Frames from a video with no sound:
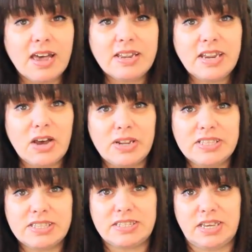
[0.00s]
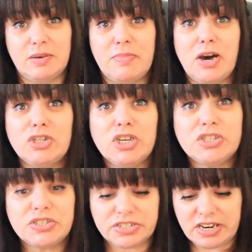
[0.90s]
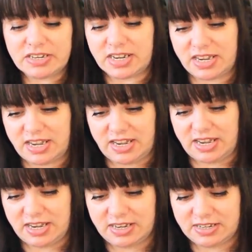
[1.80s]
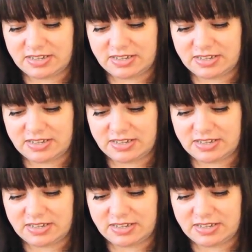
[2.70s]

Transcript: And now let's see about Sunday.